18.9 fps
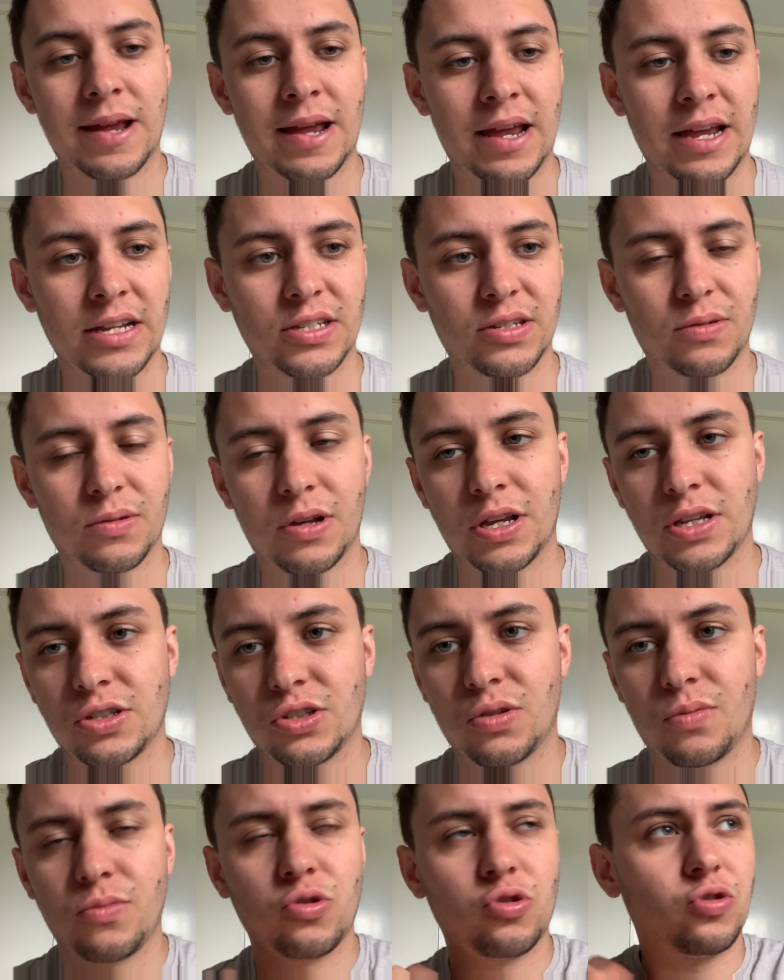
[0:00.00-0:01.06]
It's
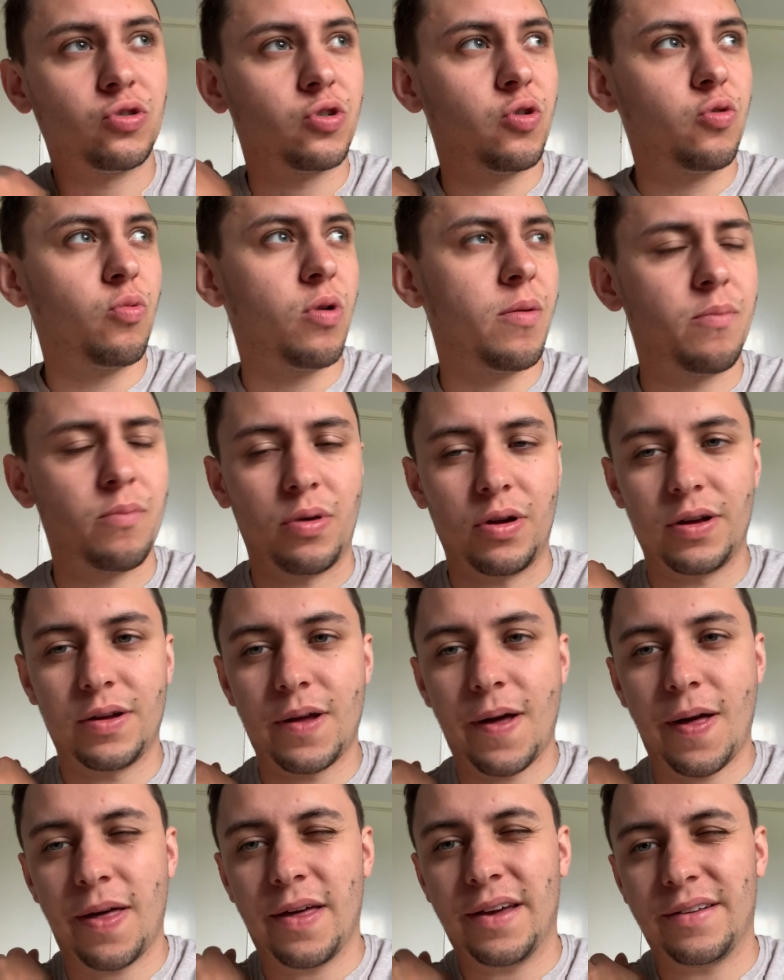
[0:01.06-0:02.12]
a musical one, but
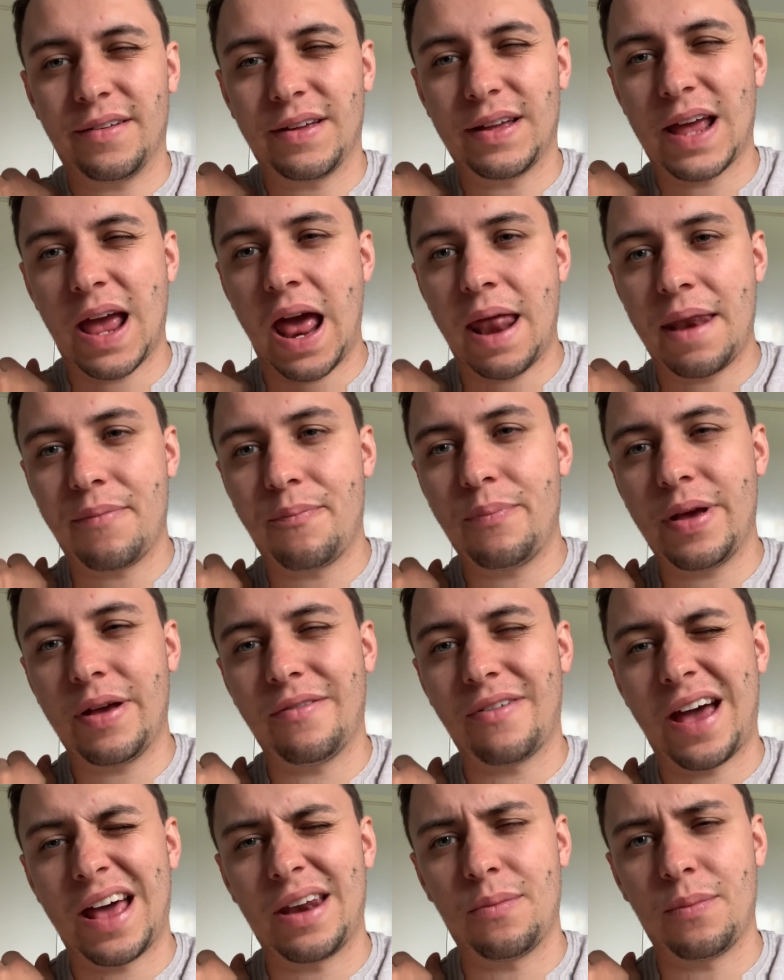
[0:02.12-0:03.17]
and a bit
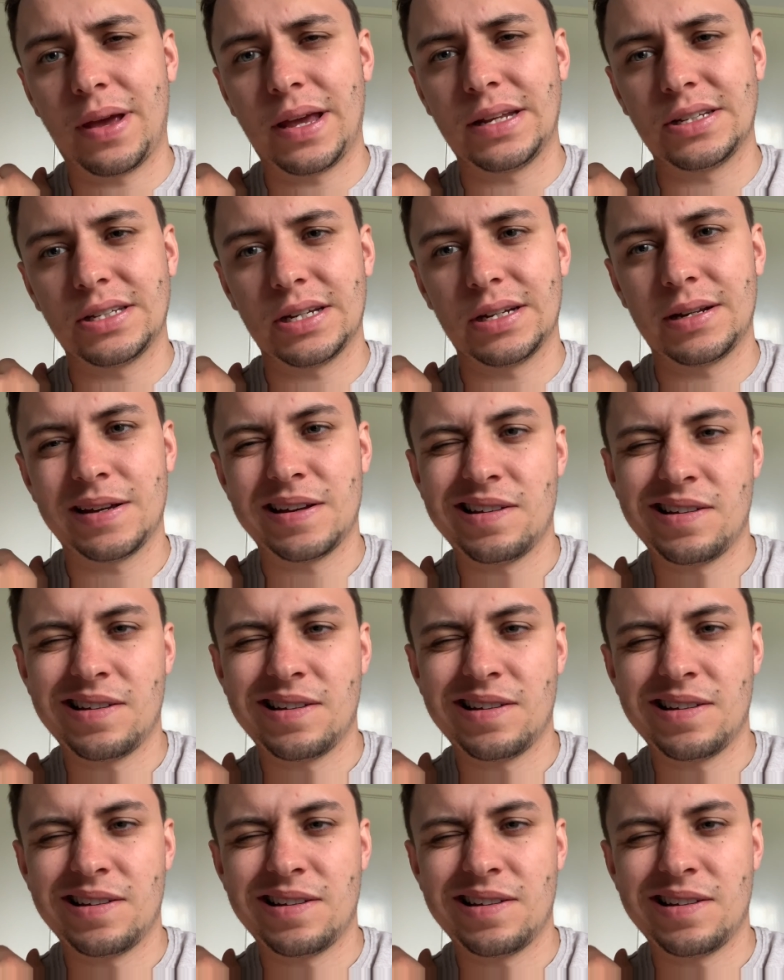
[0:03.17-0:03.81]
animated.